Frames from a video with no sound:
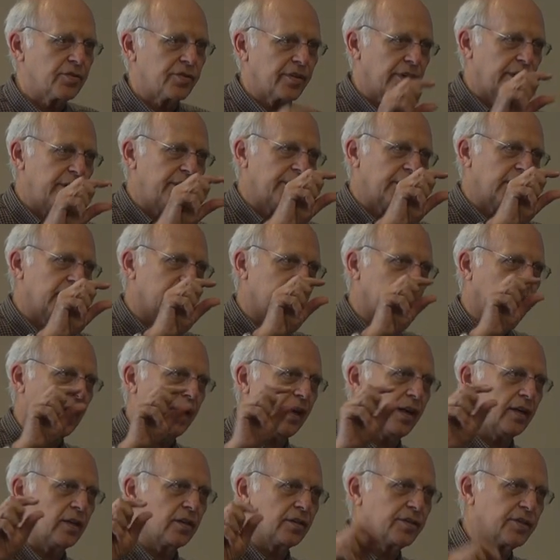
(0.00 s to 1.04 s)
Very thin
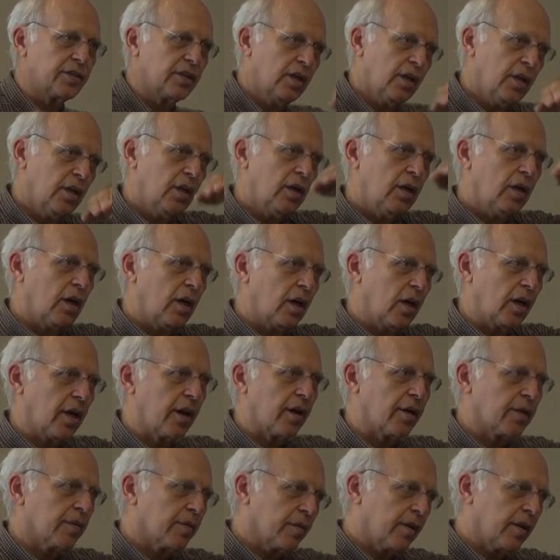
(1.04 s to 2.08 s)
tiles
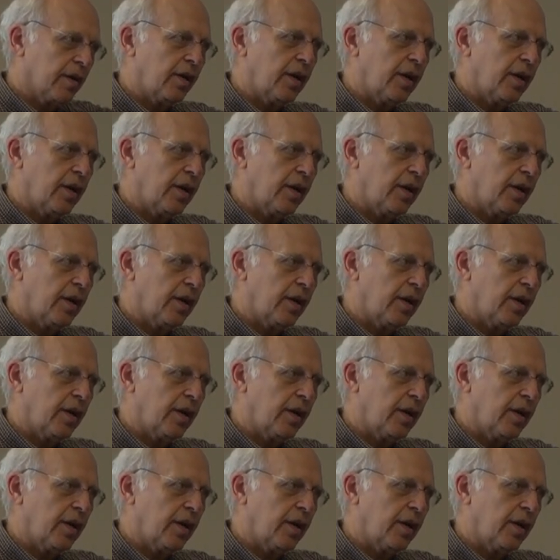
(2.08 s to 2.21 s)
are